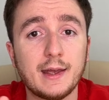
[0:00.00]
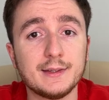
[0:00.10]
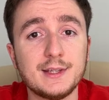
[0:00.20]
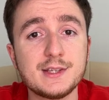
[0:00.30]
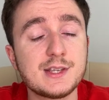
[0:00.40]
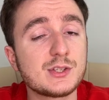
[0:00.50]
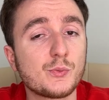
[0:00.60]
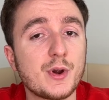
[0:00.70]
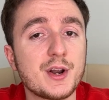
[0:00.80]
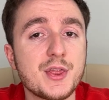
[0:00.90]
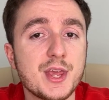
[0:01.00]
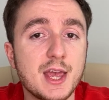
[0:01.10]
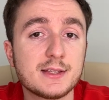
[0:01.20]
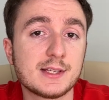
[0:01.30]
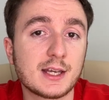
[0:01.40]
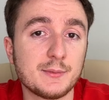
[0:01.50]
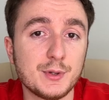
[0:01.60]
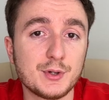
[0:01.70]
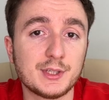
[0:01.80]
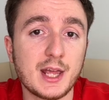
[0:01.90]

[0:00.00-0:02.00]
And this is where the Etsy community